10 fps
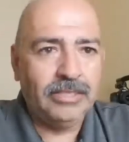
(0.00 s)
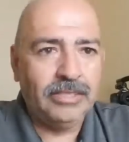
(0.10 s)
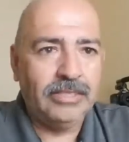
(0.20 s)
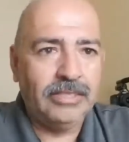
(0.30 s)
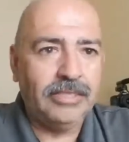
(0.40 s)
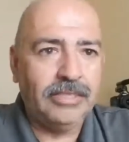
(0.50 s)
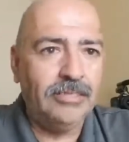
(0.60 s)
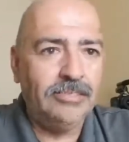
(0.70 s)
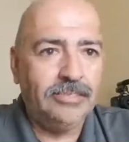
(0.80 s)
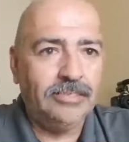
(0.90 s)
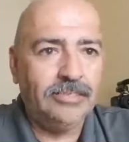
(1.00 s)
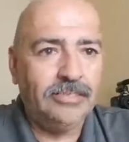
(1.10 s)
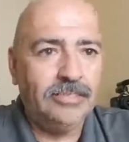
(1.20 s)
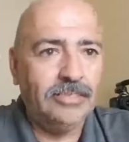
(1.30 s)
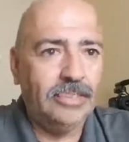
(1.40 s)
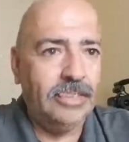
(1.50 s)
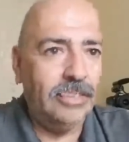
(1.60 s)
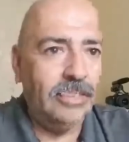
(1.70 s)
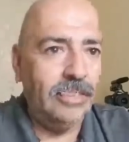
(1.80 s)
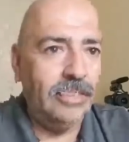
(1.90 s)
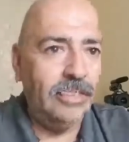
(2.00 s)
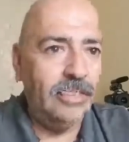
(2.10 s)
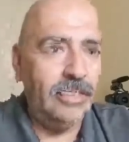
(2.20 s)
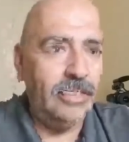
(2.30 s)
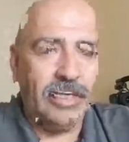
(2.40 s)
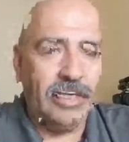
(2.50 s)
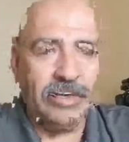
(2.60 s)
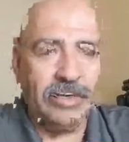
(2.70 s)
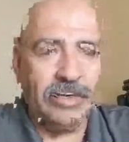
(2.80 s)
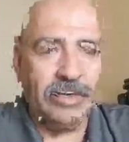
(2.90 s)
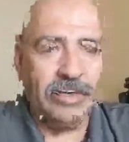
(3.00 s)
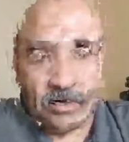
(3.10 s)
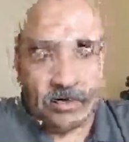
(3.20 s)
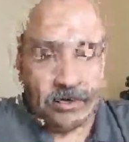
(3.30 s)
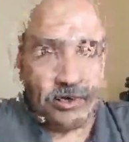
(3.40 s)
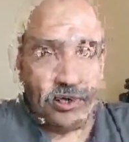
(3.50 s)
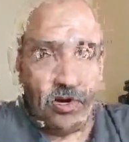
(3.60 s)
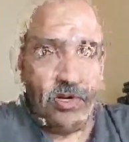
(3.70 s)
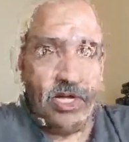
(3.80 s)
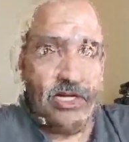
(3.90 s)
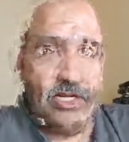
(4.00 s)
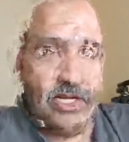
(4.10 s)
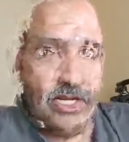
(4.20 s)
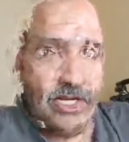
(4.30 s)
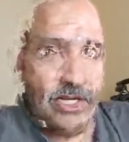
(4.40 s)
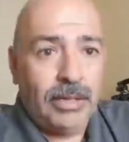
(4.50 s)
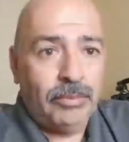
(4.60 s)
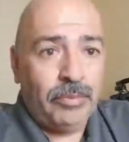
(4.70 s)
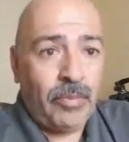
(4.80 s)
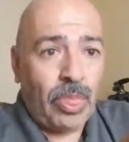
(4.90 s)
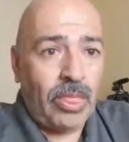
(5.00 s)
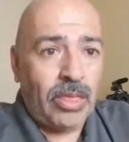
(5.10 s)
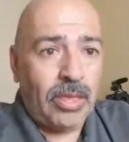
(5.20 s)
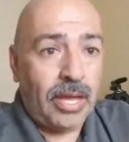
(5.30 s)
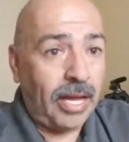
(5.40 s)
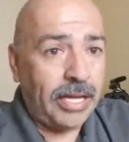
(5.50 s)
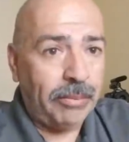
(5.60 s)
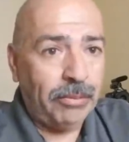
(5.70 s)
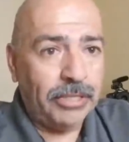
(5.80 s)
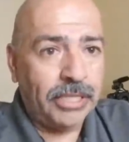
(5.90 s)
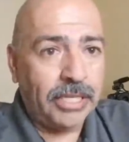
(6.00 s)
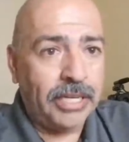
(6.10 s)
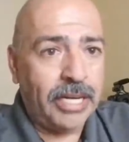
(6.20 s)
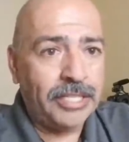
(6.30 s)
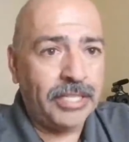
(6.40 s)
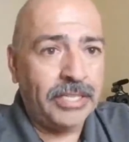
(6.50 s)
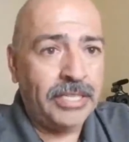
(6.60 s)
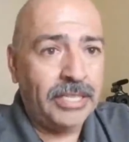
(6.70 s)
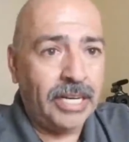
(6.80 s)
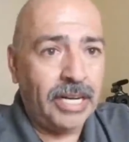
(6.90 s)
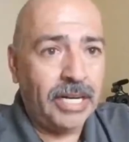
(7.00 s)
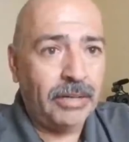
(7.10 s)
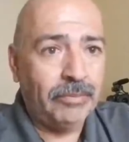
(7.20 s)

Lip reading: Oh, there you guys go. All right. So, I keep losing the connection.